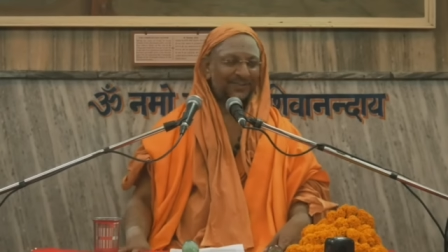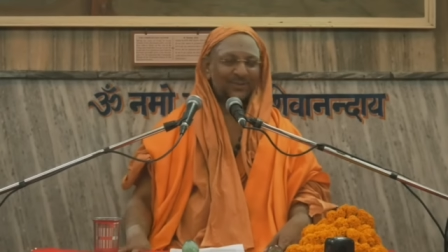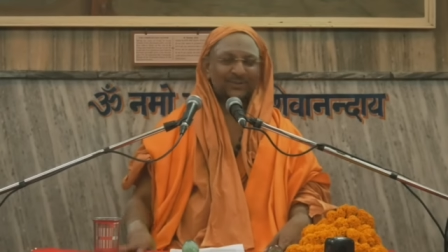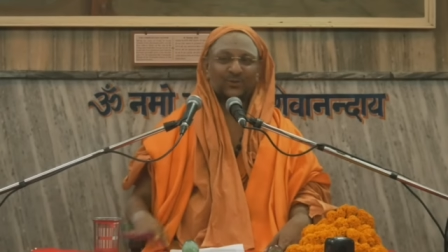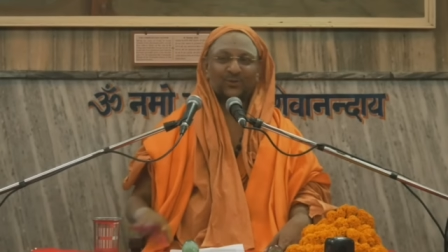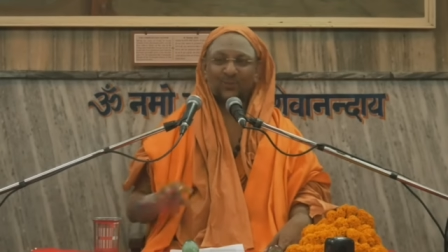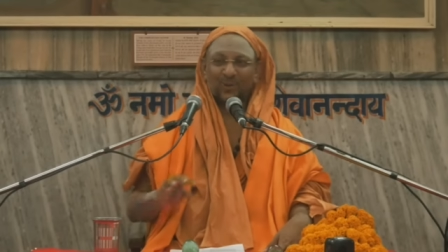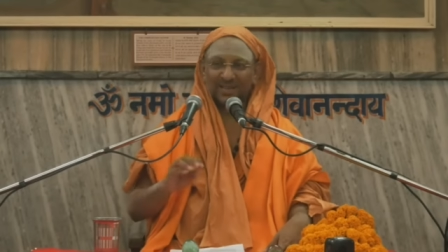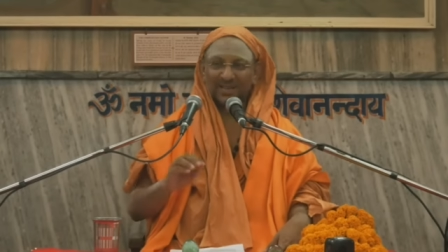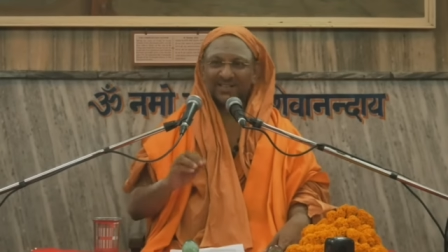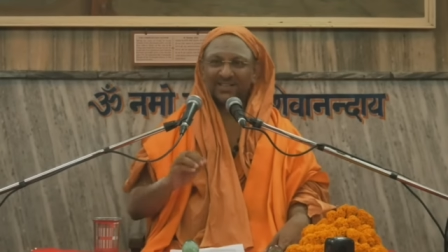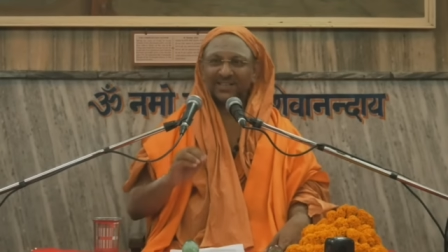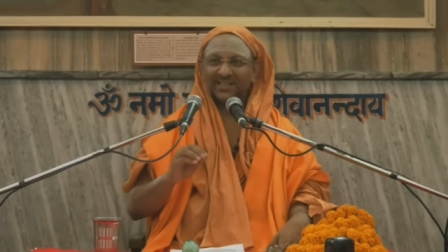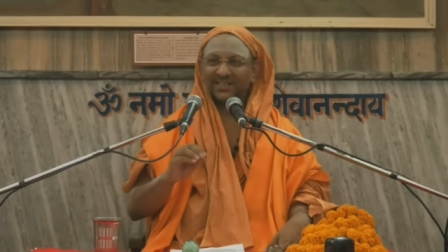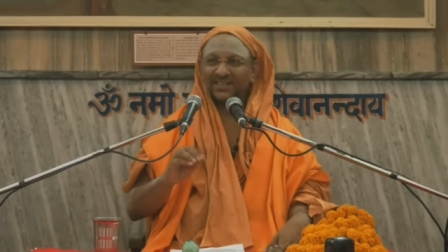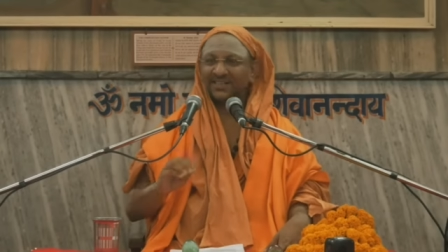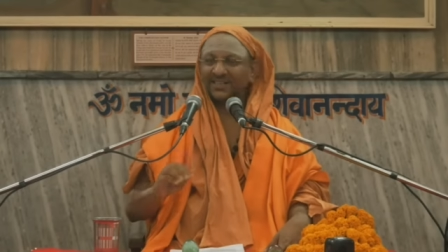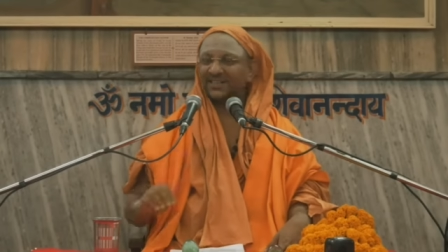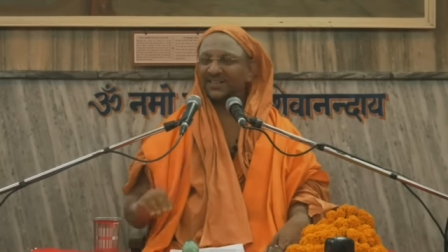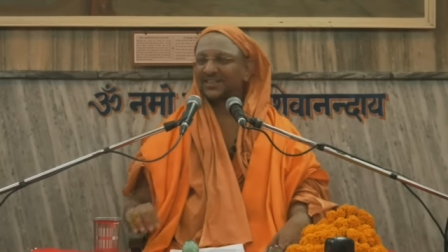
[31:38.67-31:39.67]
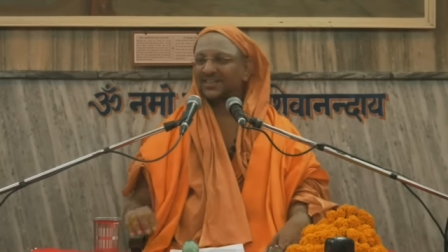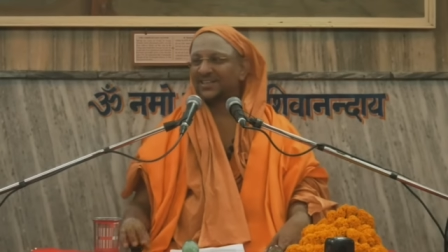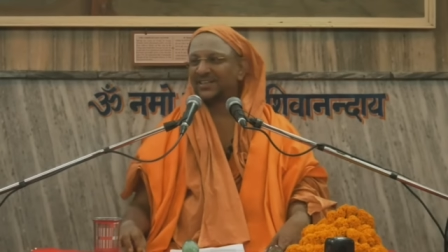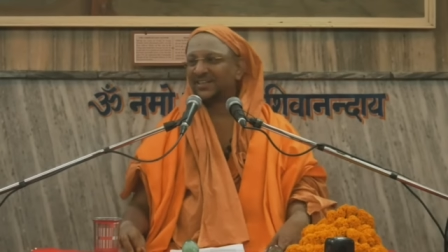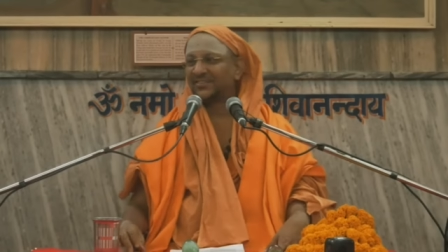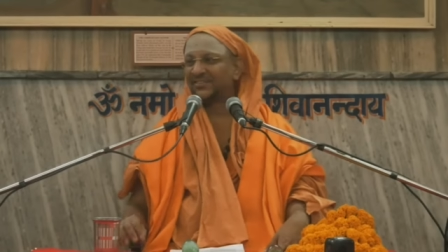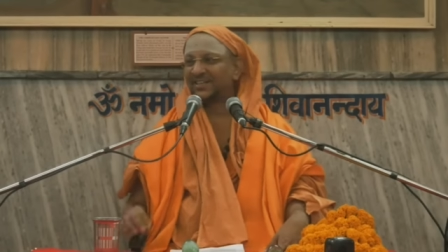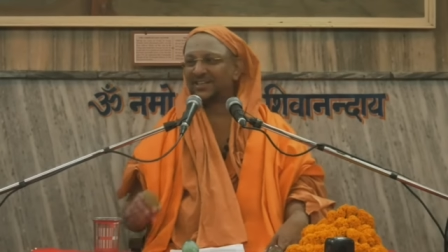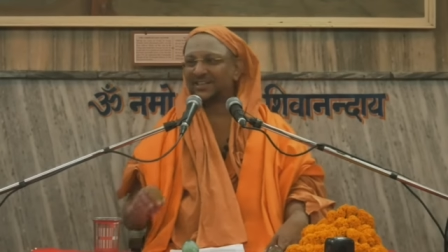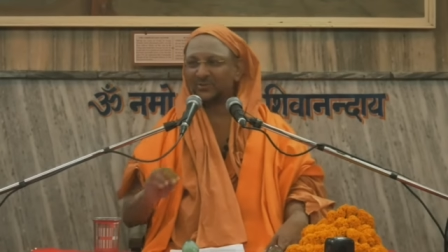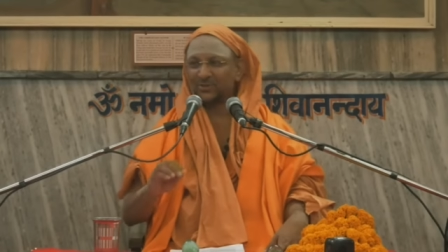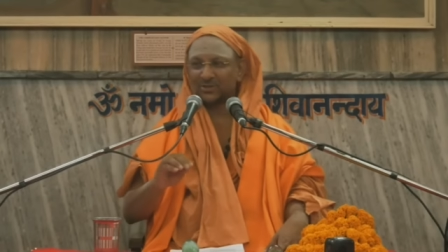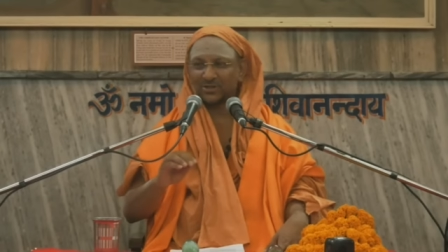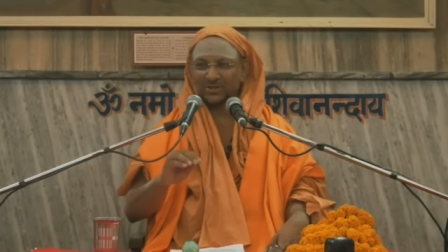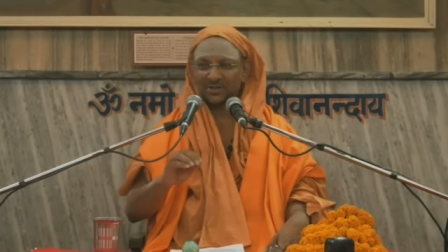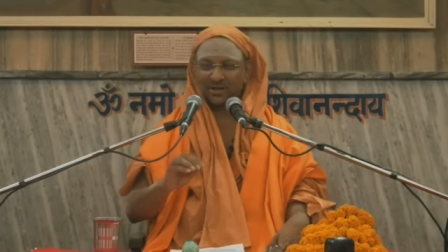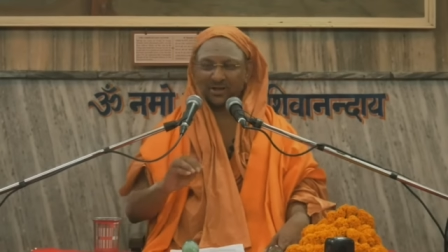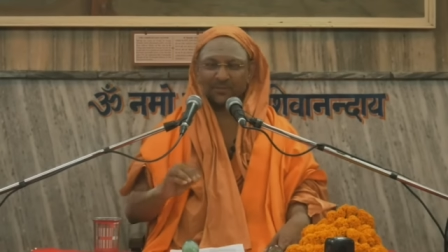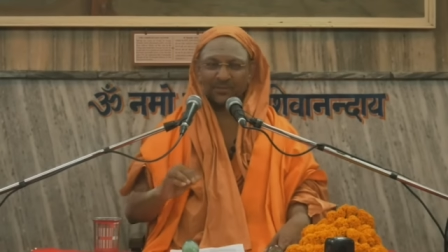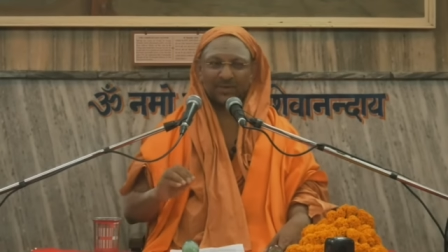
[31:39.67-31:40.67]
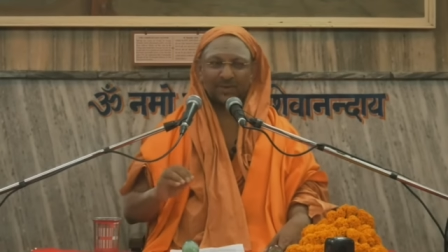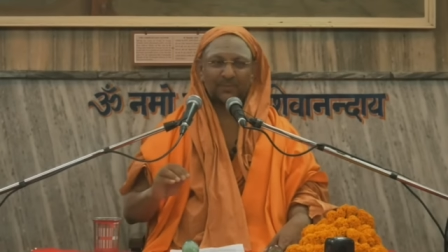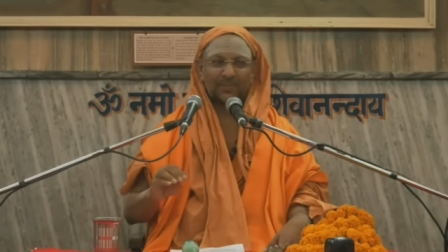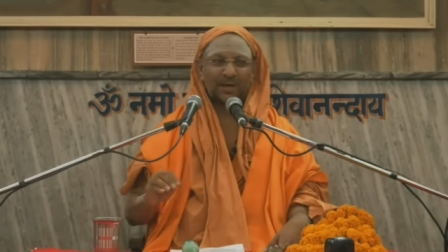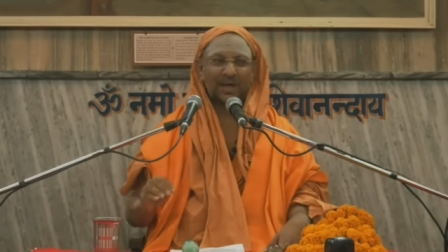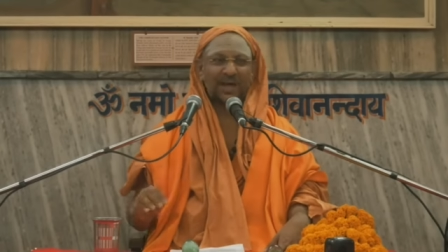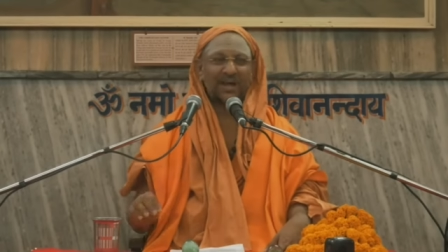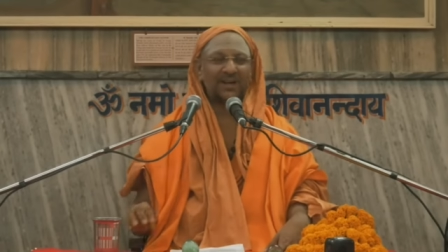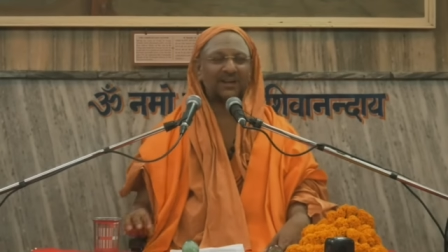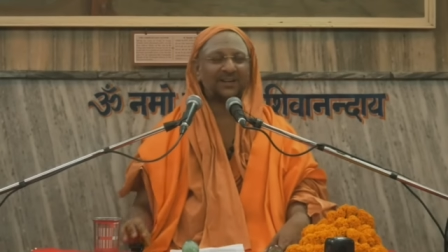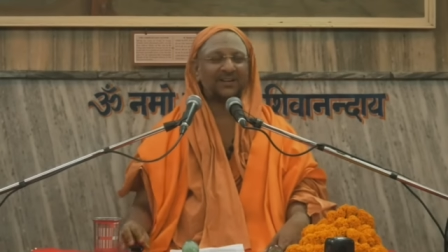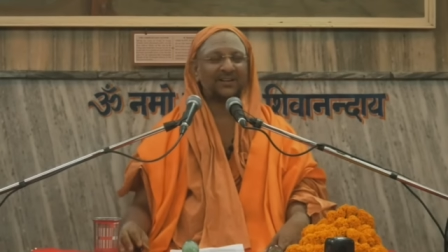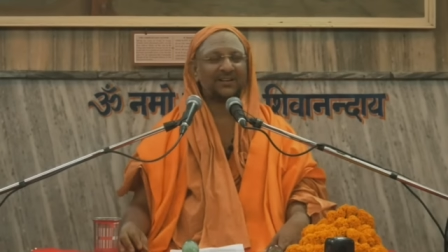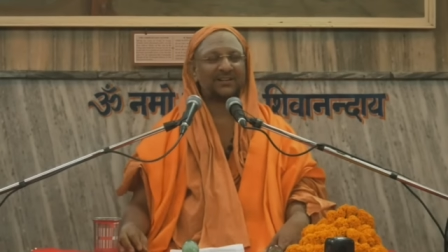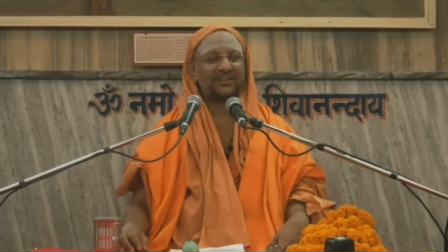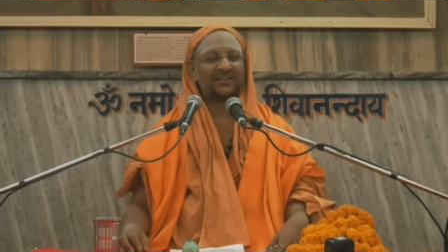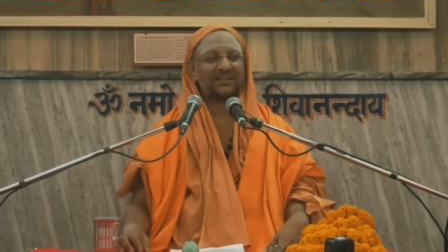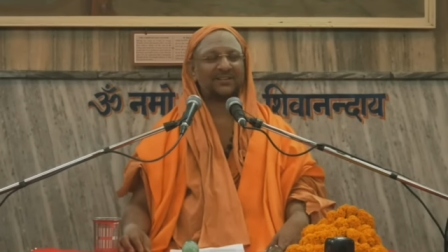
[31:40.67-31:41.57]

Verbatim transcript: so one day, when he was coming back,